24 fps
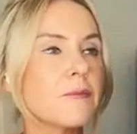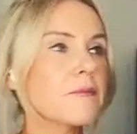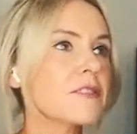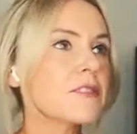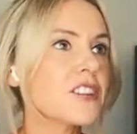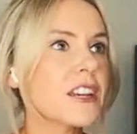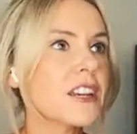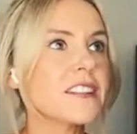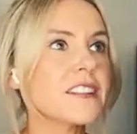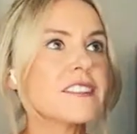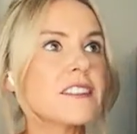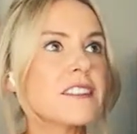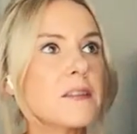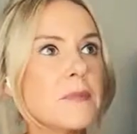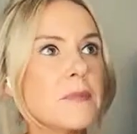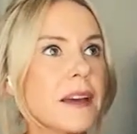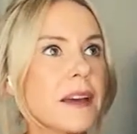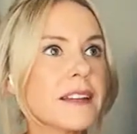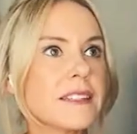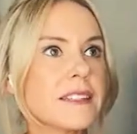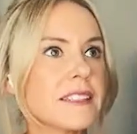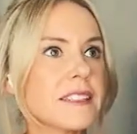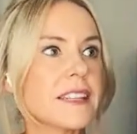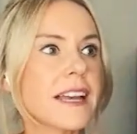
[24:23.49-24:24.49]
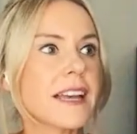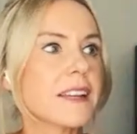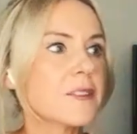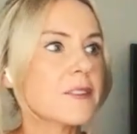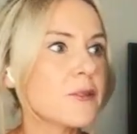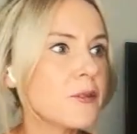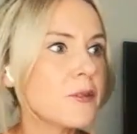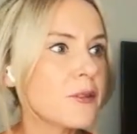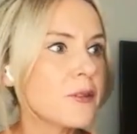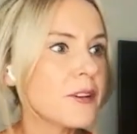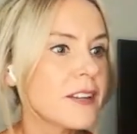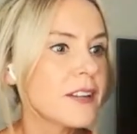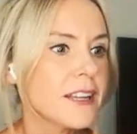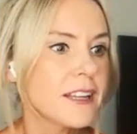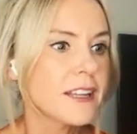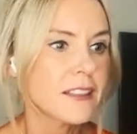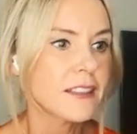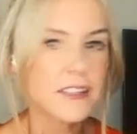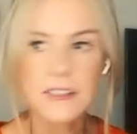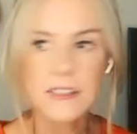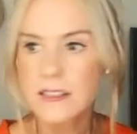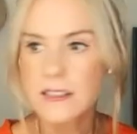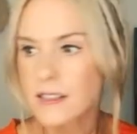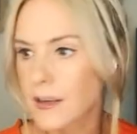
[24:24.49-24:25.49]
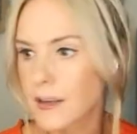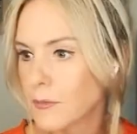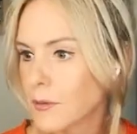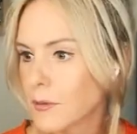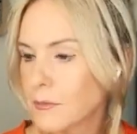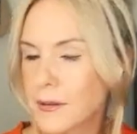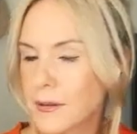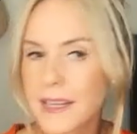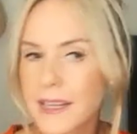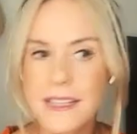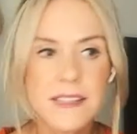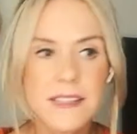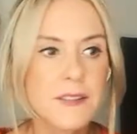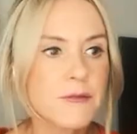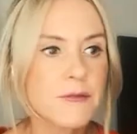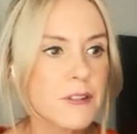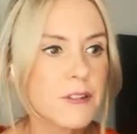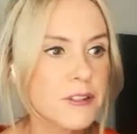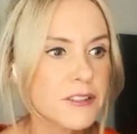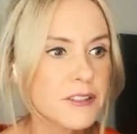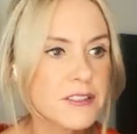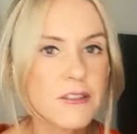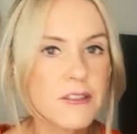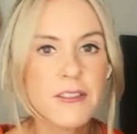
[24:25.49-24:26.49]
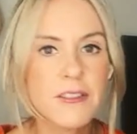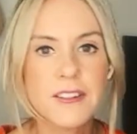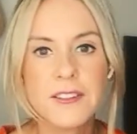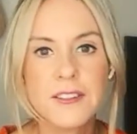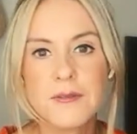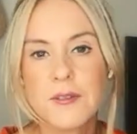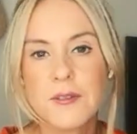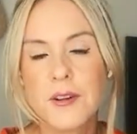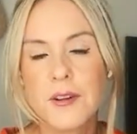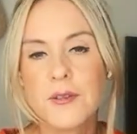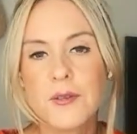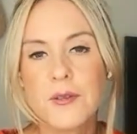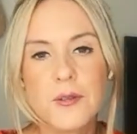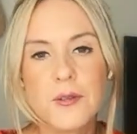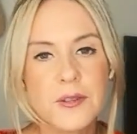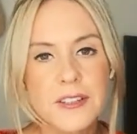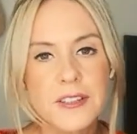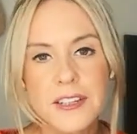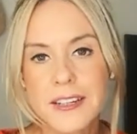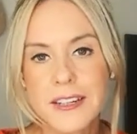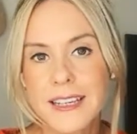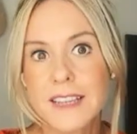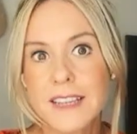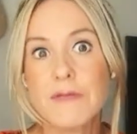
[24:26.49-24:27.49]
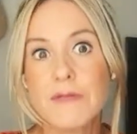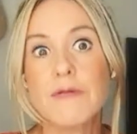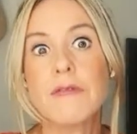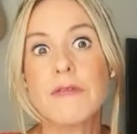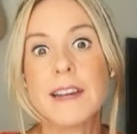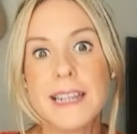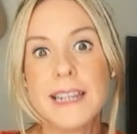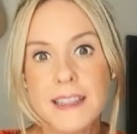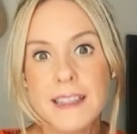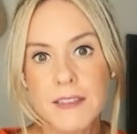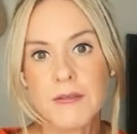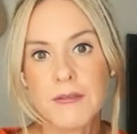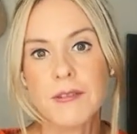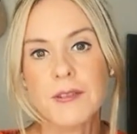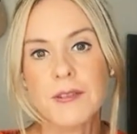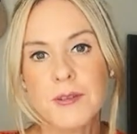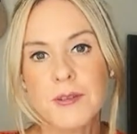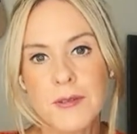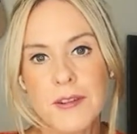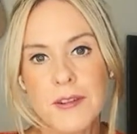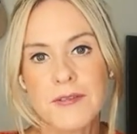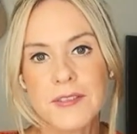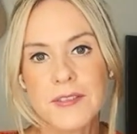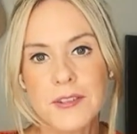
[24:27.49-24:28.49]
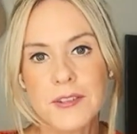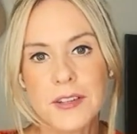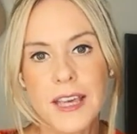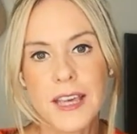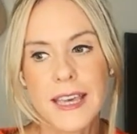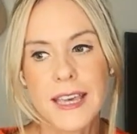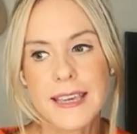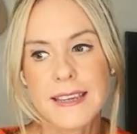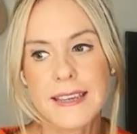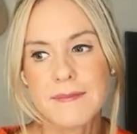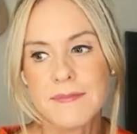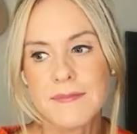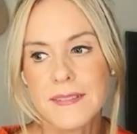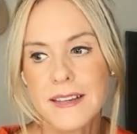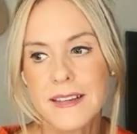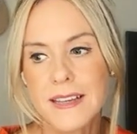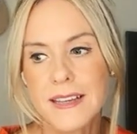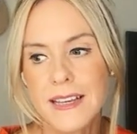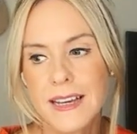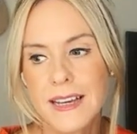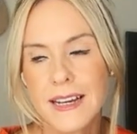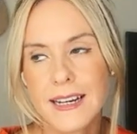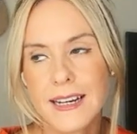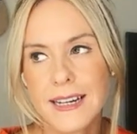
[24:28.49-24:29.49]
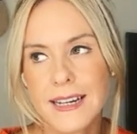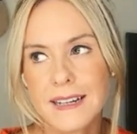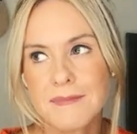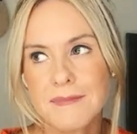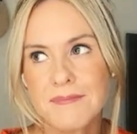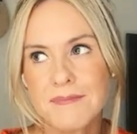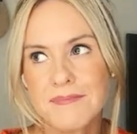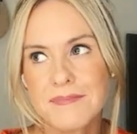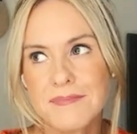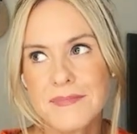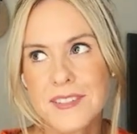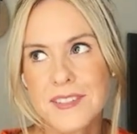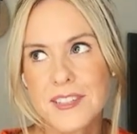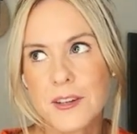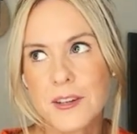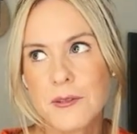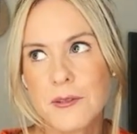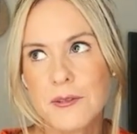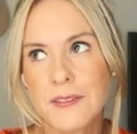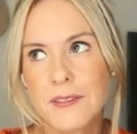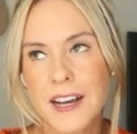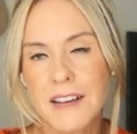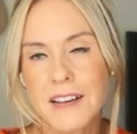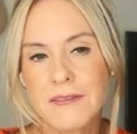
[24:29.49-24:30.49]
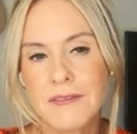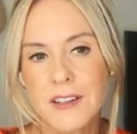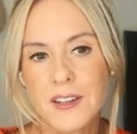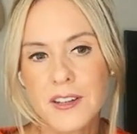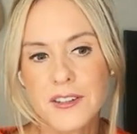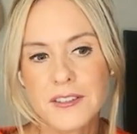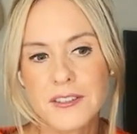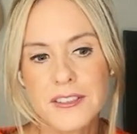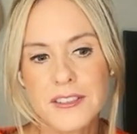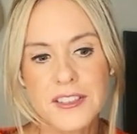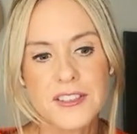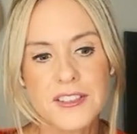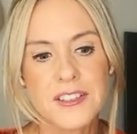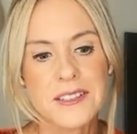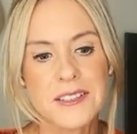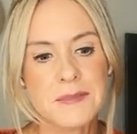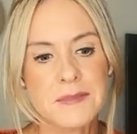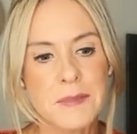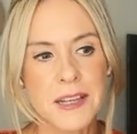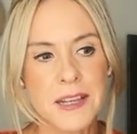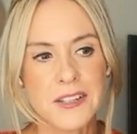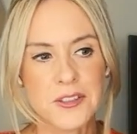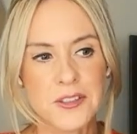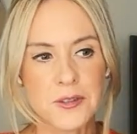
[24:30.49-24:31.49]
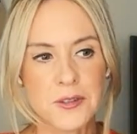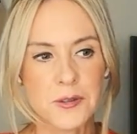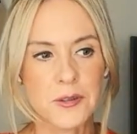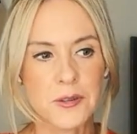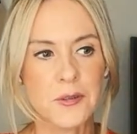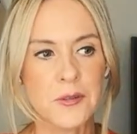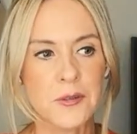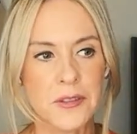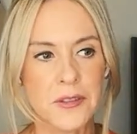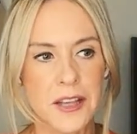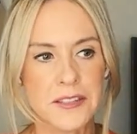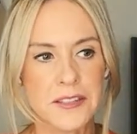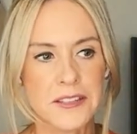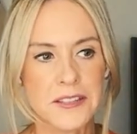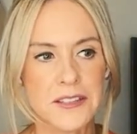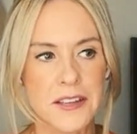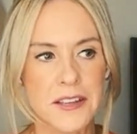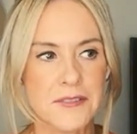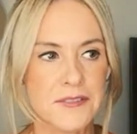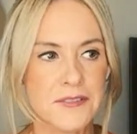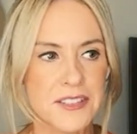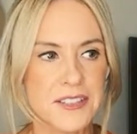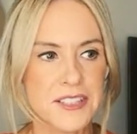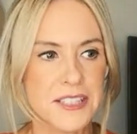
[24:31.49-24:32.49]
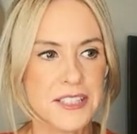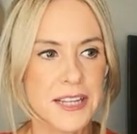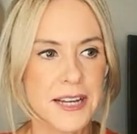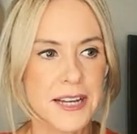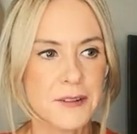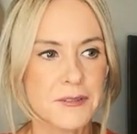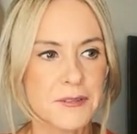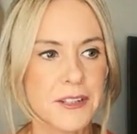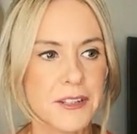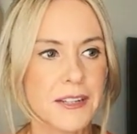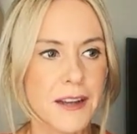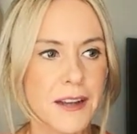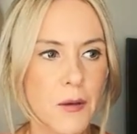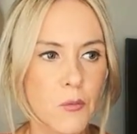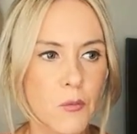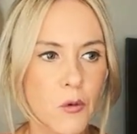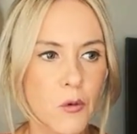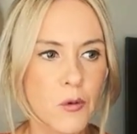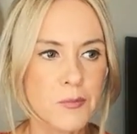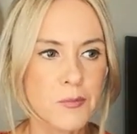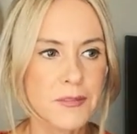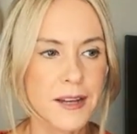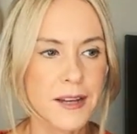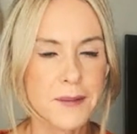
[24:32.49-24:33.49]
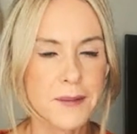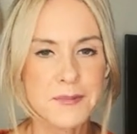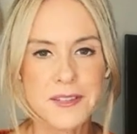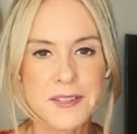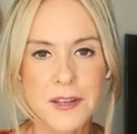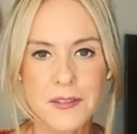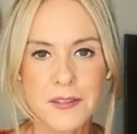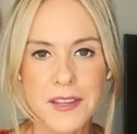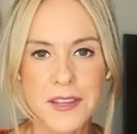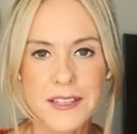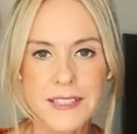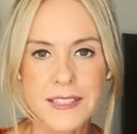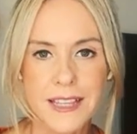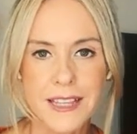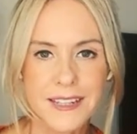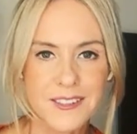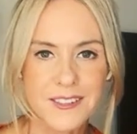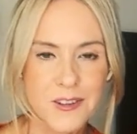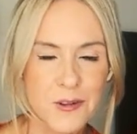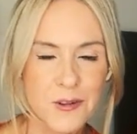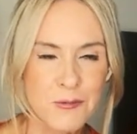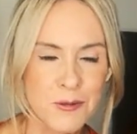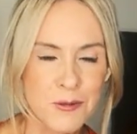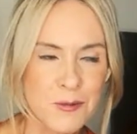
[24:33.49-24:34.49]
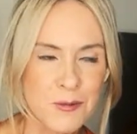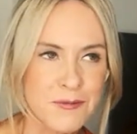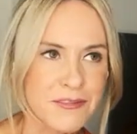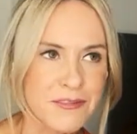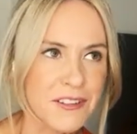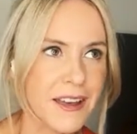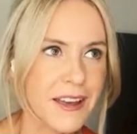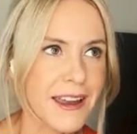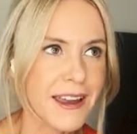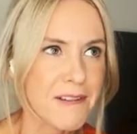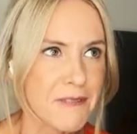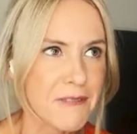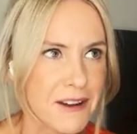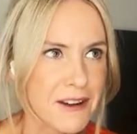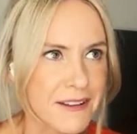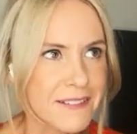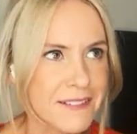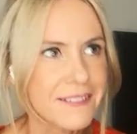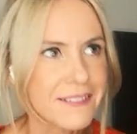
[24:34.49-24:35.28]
Changing the mic stand or someone plays the wrong song in the wrong order. It can really throw you off your game. So I've learned to just make sure all that stuff is down and I'm warmed up, so there's like no room for error.